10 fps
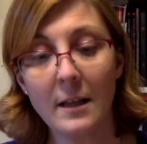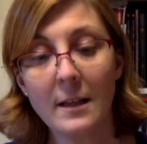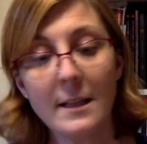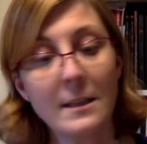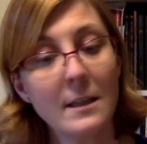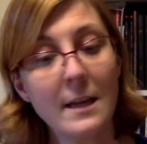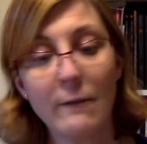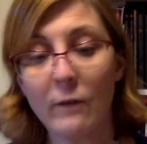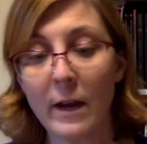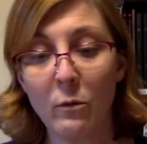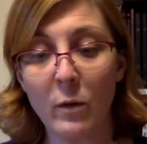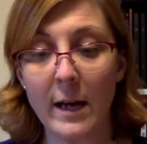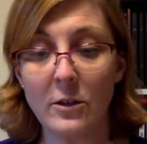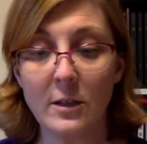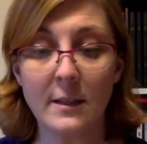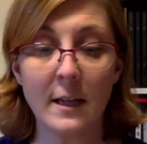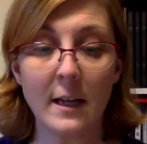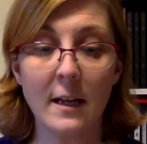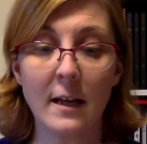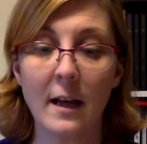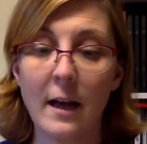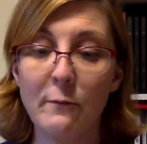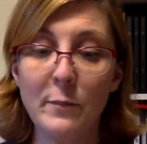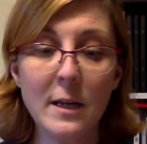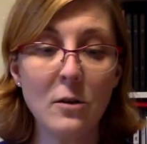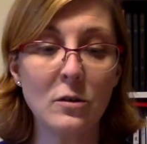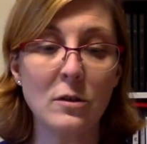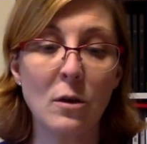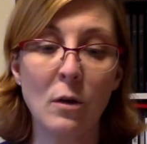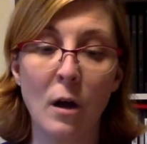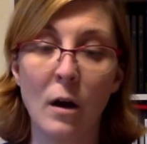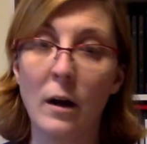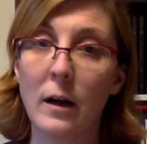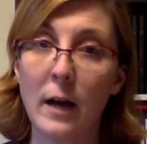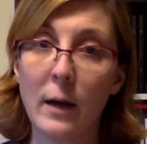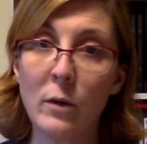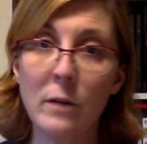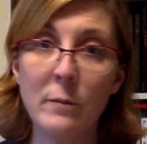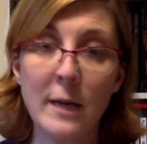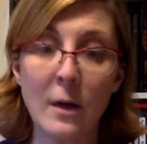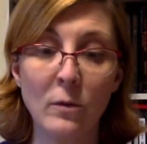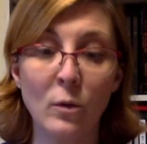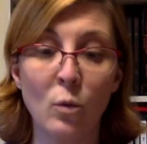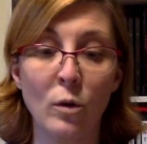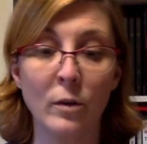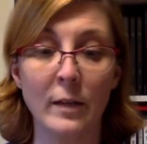"Let's leave right away," she said. "I've been here so long. I want to be out in the world